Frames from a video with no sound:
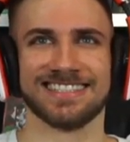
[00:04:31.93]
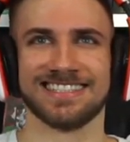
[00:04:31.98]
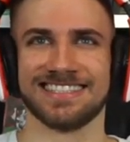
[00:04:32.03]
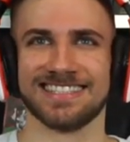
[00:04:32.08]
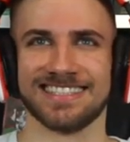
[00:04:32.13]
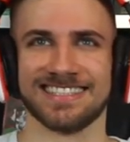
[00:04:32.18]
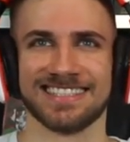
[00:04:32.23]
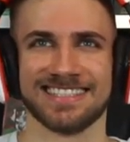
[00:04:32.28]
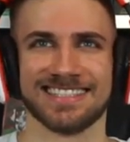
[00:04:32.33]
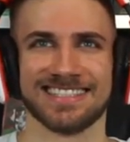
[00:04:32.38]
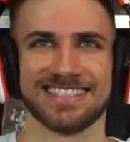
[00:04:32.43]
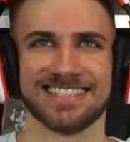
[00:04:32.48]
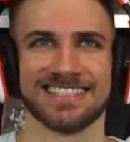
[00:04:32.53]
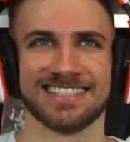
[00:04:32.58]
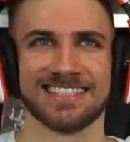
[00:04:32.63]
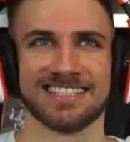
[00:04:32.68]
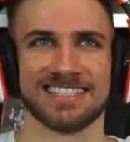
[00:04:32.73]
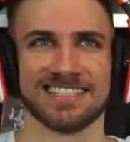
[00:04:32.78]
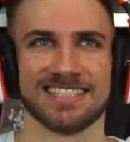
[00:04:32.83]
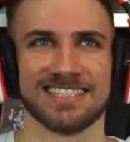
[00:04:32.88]
This has
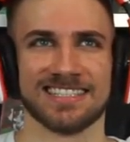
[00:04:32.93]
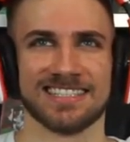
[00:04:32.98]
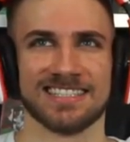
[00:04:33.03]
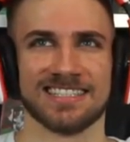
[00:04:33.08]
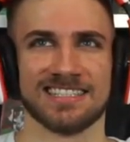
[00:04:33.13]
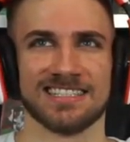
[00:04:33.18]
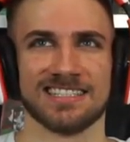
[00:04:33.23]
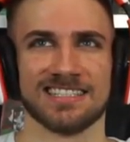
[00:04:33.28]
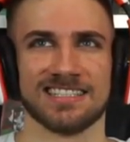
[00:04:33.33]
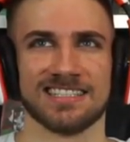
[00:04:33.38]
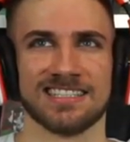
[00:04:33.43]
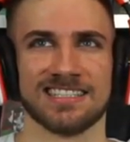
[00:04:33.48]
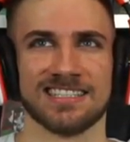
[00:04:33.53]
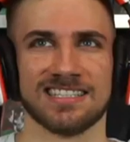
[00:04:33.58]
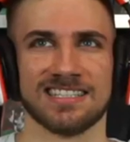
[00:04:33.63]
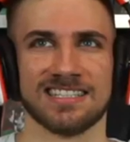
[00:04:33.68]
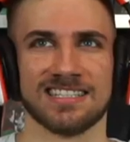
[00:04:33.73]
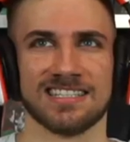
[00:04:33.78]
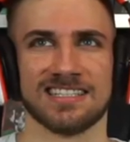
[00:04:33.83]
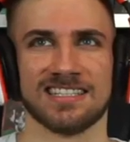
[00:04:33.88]
been Pop Quiz
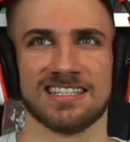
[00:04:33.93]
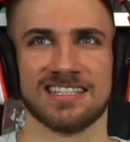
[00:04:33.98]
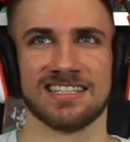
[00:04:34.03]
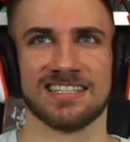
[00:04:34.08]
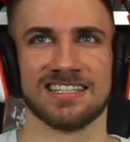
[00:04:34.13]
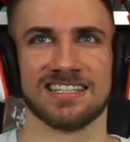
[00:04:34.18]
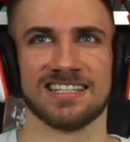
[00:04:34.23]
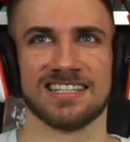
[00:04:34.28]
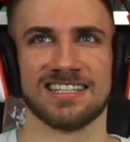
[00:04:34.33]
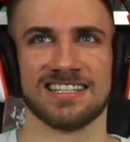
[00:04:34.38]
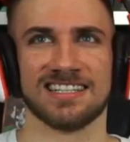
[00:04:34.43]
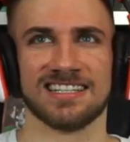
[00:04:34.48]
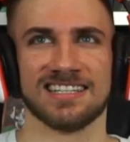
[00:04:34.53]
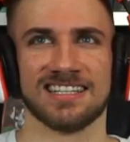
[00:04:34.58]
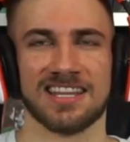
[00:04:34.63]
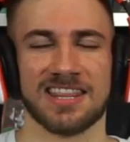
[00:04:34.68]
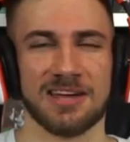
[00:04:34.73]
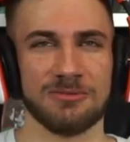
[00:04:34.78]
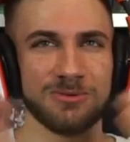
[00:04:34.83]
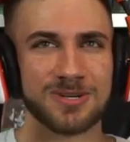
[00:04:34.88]
with Blackpink.
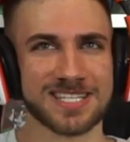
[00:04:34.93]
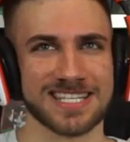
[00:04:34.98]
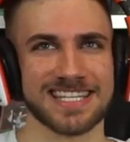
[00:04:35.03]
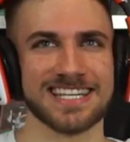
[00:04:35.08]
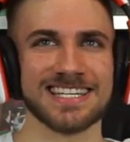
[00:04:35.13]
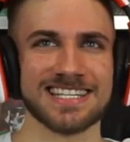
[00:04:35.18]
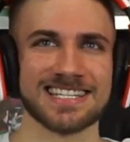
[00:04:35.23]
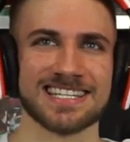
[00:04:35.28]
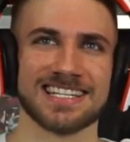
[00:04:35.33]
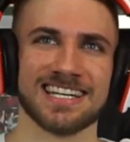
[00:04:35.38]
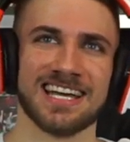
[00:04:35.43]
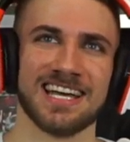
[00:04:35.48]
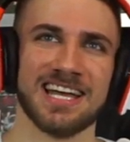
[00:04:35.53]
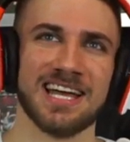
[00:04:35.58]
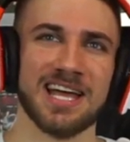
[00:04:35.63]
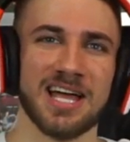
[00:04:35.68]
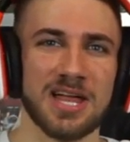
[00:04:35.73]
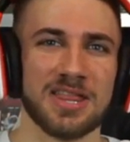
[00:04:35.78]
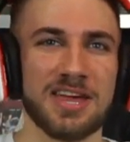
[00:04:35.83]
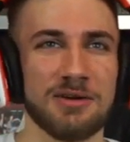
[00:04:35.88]
That was it?
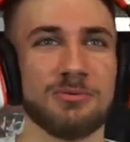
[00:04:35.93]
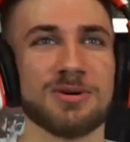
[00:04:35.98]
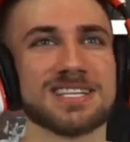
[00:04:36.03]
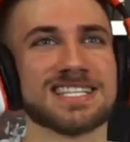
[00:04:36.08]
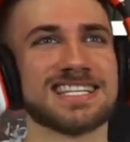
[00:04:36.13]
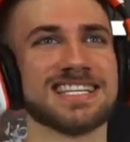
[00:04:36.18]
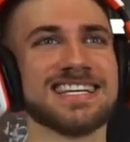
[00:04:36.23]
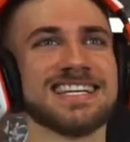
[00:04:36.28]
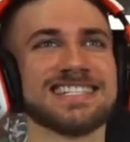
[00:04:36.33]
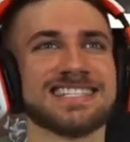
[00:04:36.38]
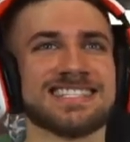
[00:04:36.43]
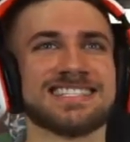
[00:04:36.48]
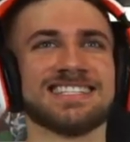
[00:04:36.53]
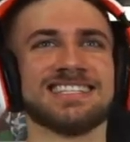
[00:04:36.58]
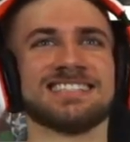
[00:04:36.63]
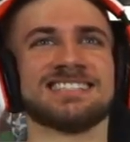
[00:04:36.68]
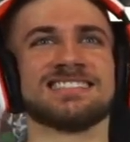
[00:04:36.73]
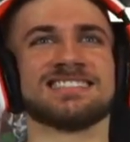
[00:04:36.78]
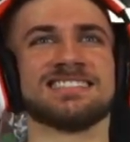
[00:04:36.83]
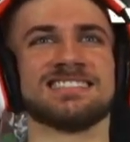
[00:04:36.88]
That was it?
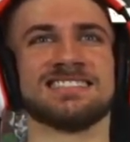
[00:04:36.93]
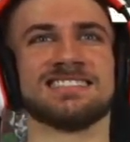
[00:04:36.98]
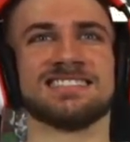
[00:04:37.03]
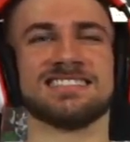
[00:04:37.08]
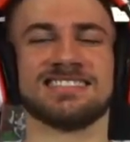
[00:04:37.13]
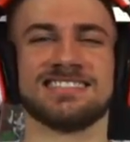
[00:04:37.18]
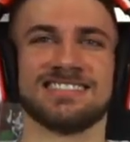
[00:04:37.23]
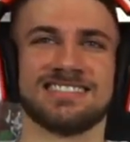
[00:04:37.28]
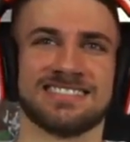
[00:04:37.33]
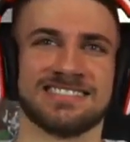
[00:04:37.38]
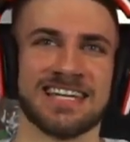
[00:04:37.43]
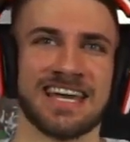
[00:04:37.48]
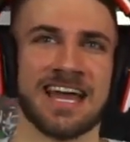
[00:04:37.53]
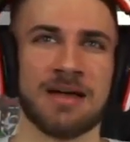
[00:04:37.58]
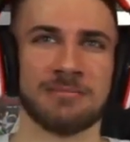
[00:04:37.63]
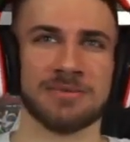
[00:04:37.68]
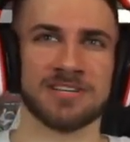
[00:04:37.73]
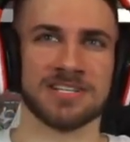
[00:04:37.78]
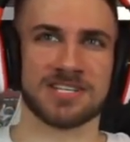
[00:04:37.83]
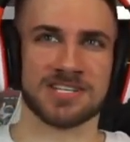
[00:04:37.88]

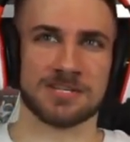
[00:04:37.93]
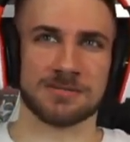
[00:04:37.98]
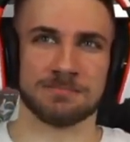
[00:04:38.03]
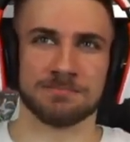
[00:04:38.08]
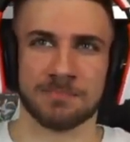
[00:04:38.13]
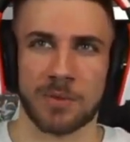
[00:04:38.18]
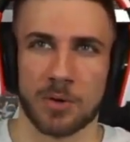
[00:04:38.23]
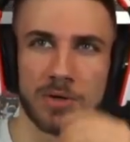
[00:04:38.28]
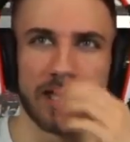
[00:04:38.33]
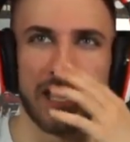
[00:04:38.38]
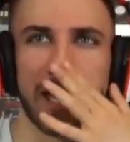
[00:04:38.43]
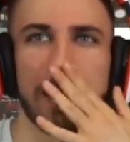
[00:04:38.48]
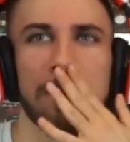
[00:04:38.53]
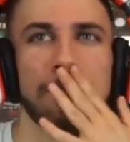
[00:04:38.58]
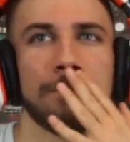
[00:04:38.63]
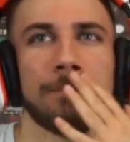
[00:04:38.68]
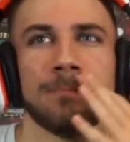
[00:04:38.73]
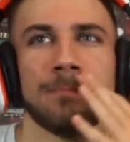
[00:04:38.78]
Damn it. Okay.